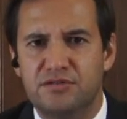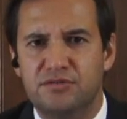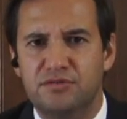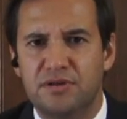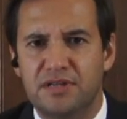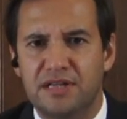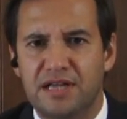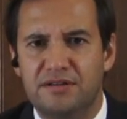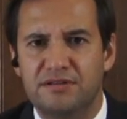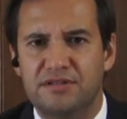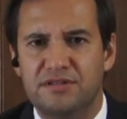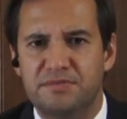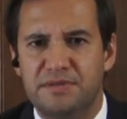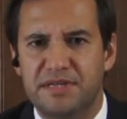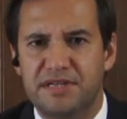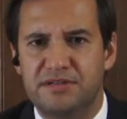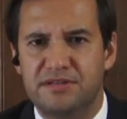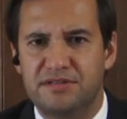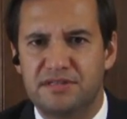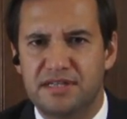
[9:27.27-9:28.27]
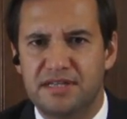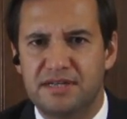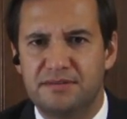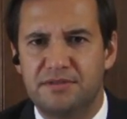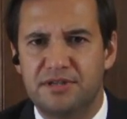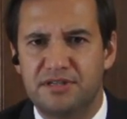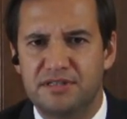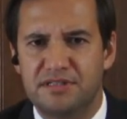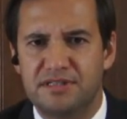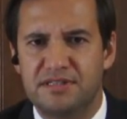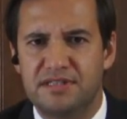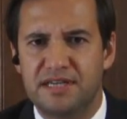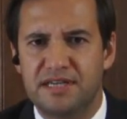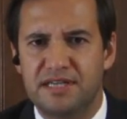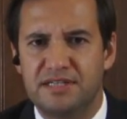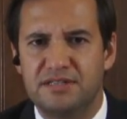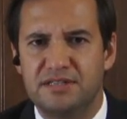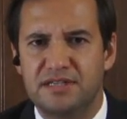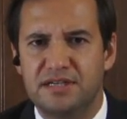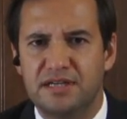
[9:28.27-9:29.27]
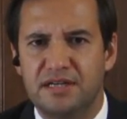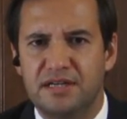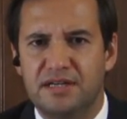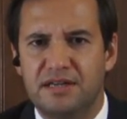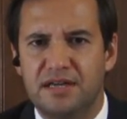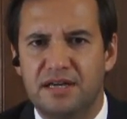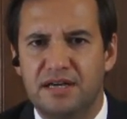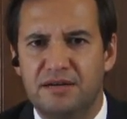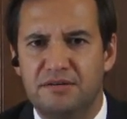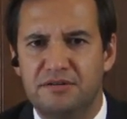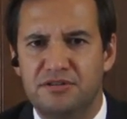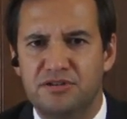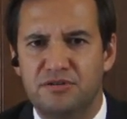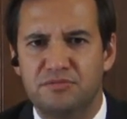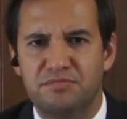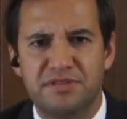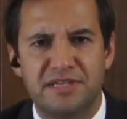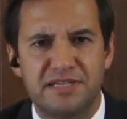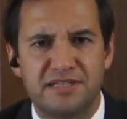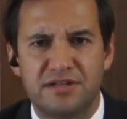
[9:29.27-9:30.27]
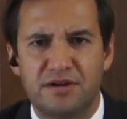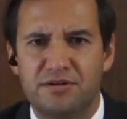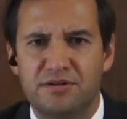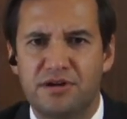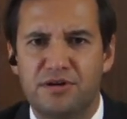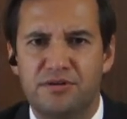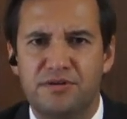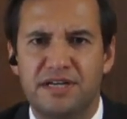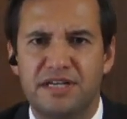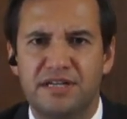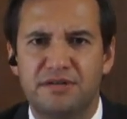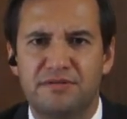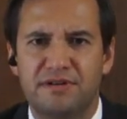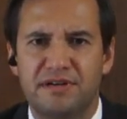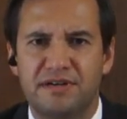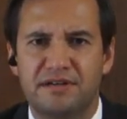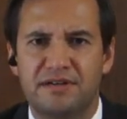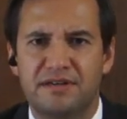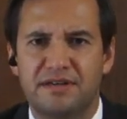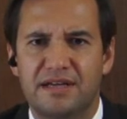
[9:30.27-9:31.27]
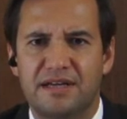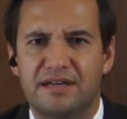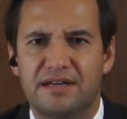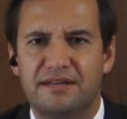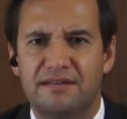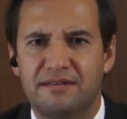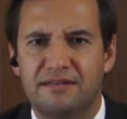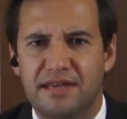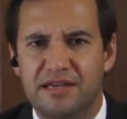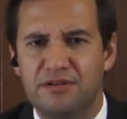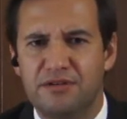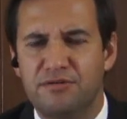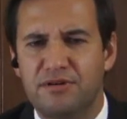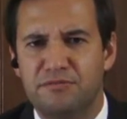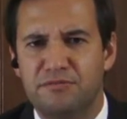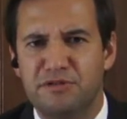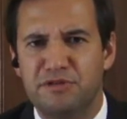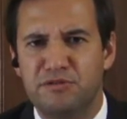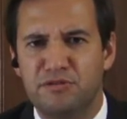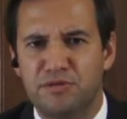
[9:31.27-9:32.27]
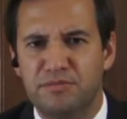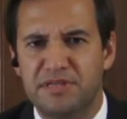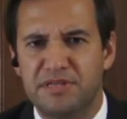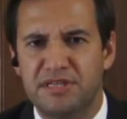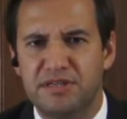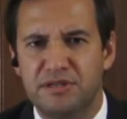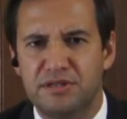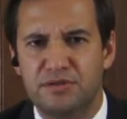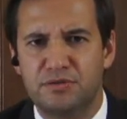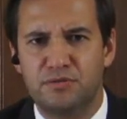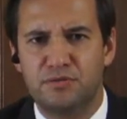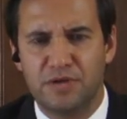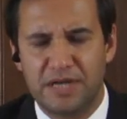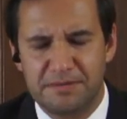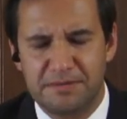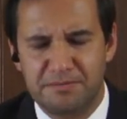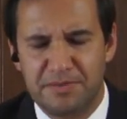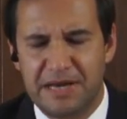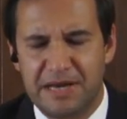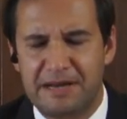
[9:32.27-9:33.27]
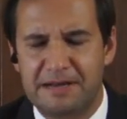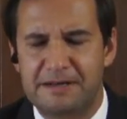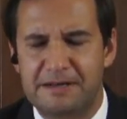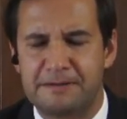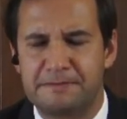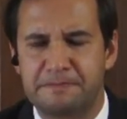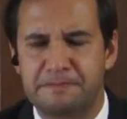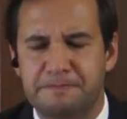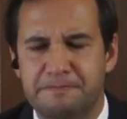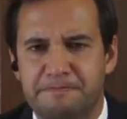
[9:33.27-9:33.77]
to allow the speakers to come on stage. So please don't go anywhere. Thank you, and we will be right back.